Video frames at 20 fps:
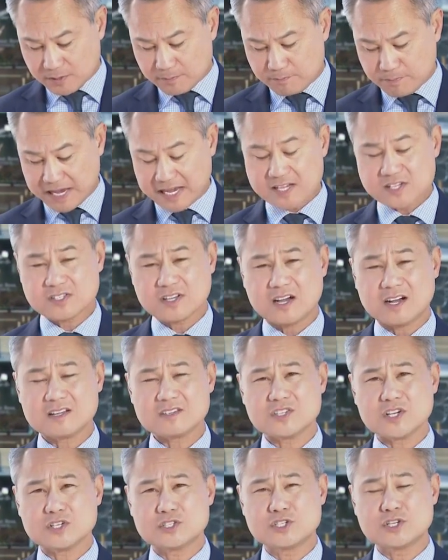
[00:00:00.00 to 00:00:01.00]
bank
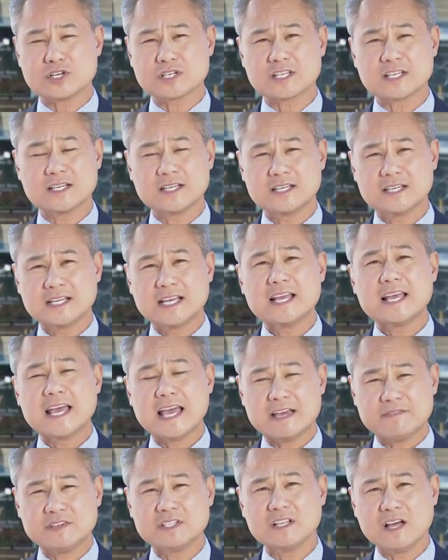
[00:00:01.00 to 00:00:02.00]
stocks took
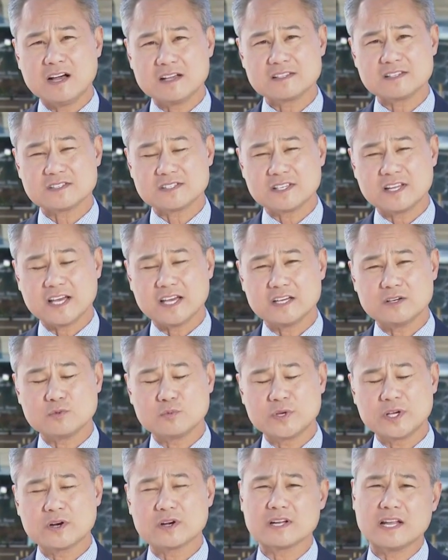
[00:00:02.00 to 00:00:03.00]
heavy losses today.
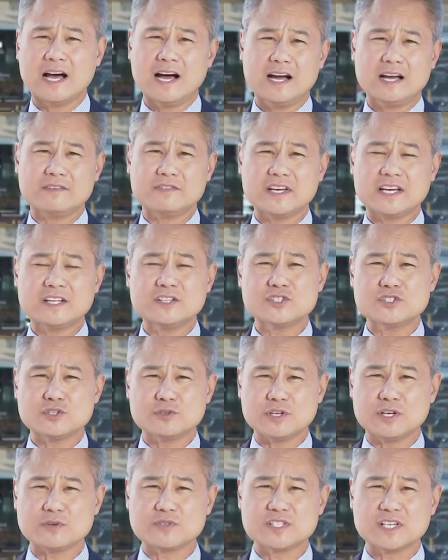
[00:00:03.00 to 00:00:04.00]
We are live in
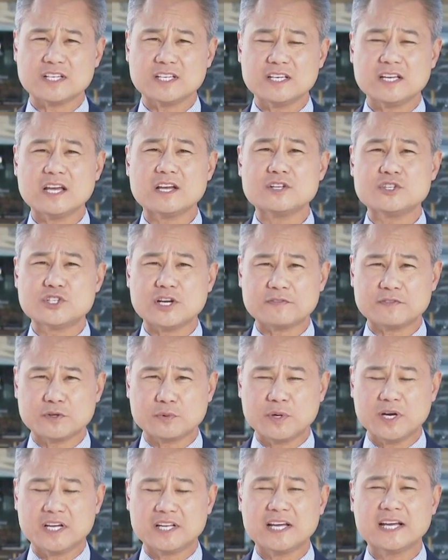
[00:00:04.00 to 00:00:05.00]
Studio City. Jeff
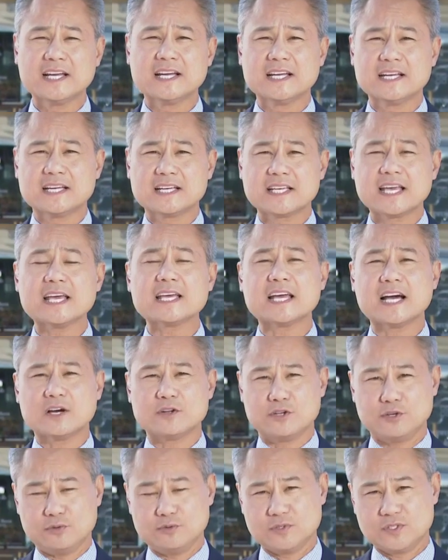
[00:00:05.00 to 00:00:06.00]
Nguyen, KCAL
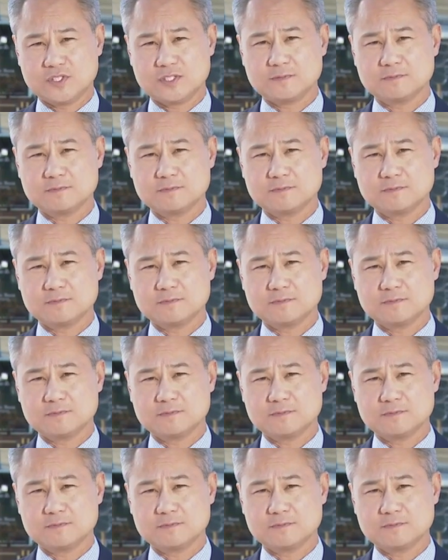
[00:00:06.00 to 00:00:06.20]
News.